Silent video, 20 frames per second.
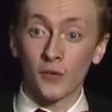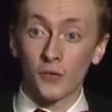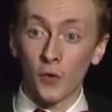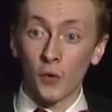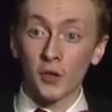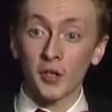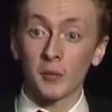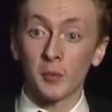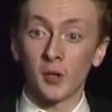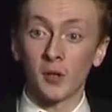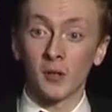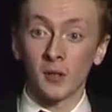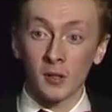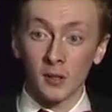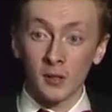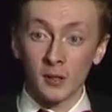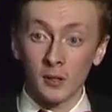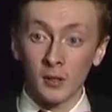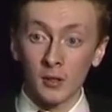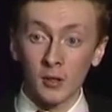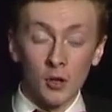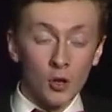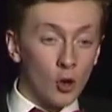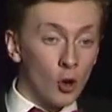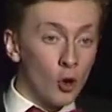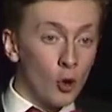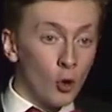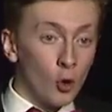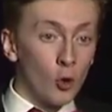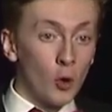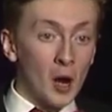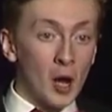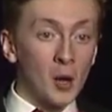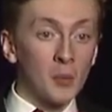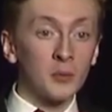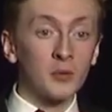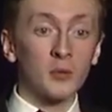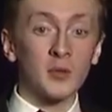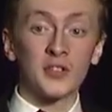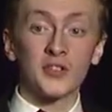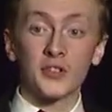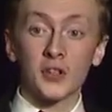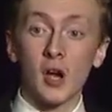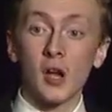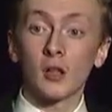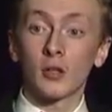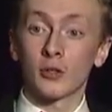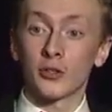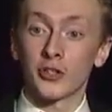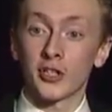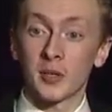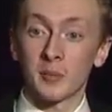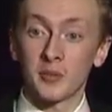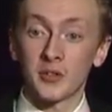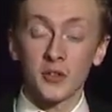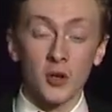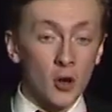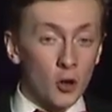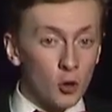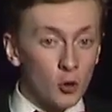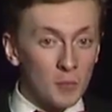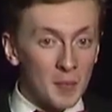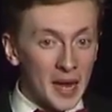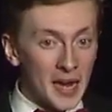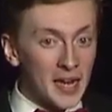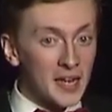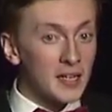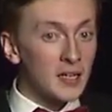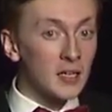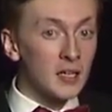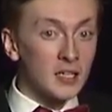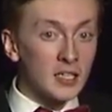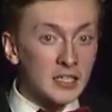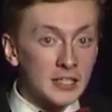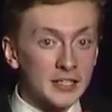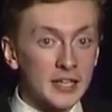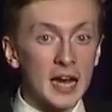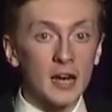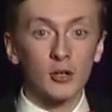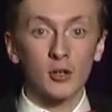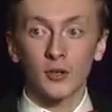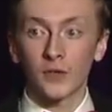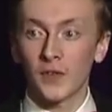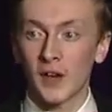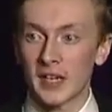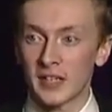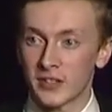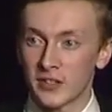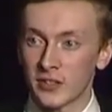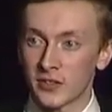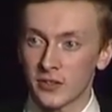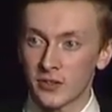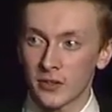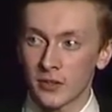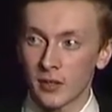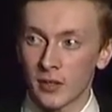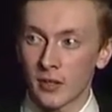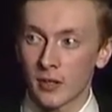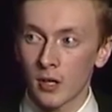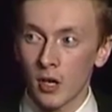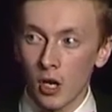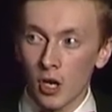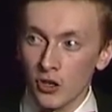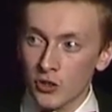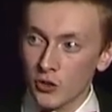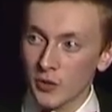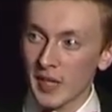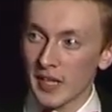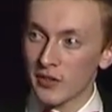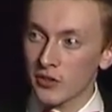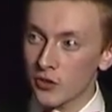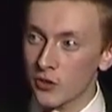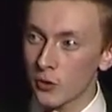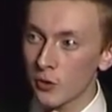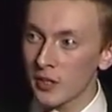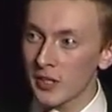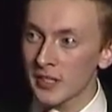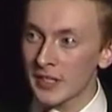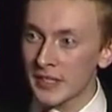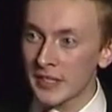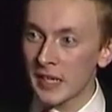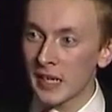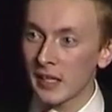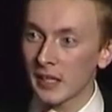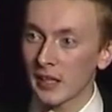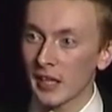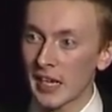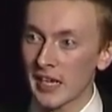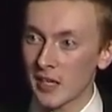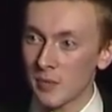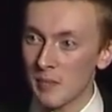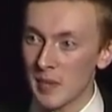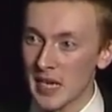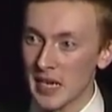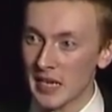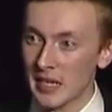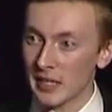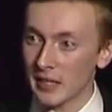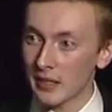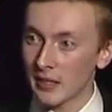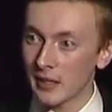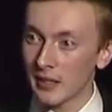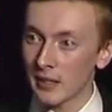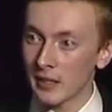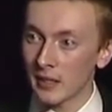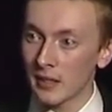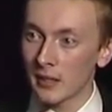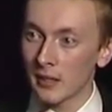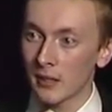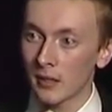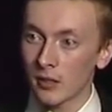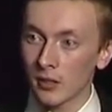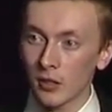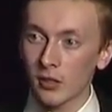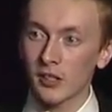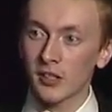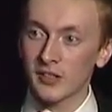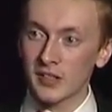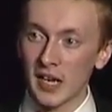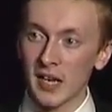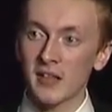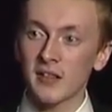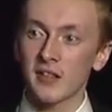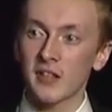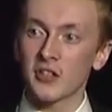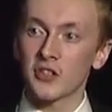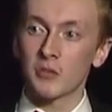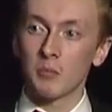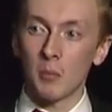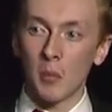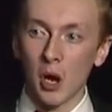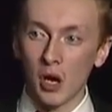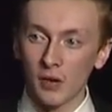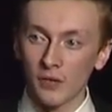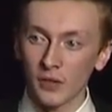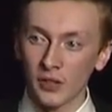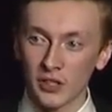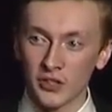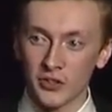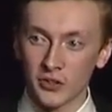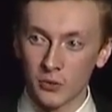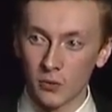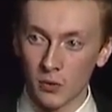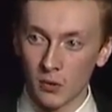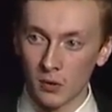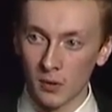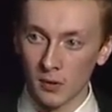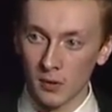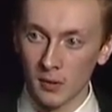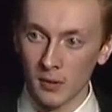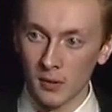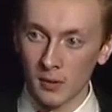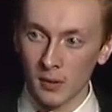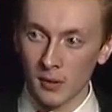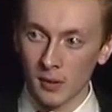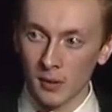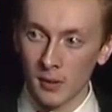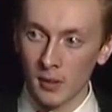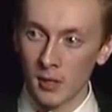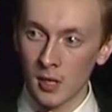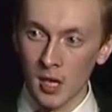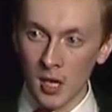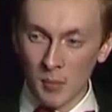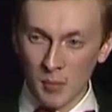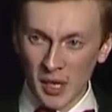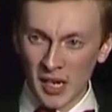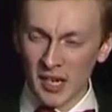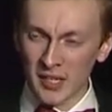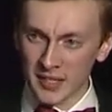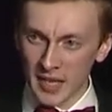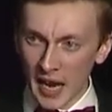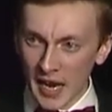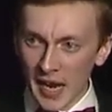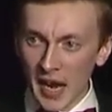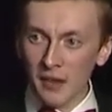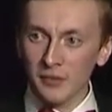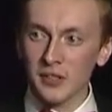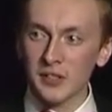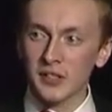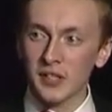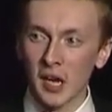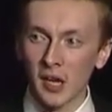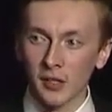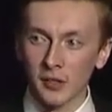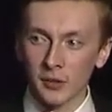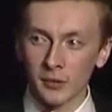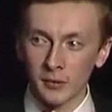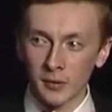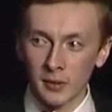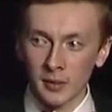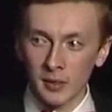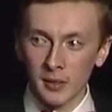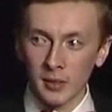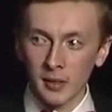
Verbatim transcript: affordable, who helped with scholarships, who made sacrifices so that students like me could attend this marvelous school. Because I have to tell you